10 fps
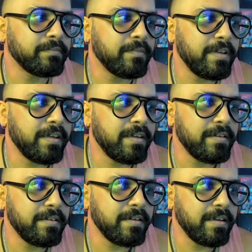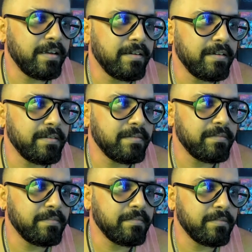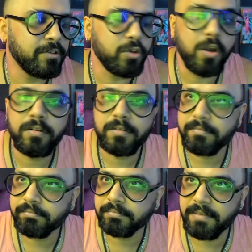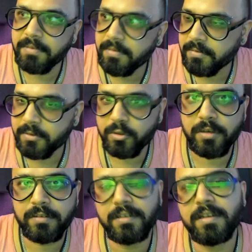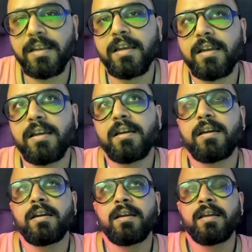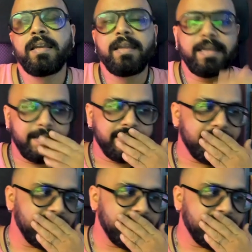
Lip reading: where I was shocked. Everyone was shocked. And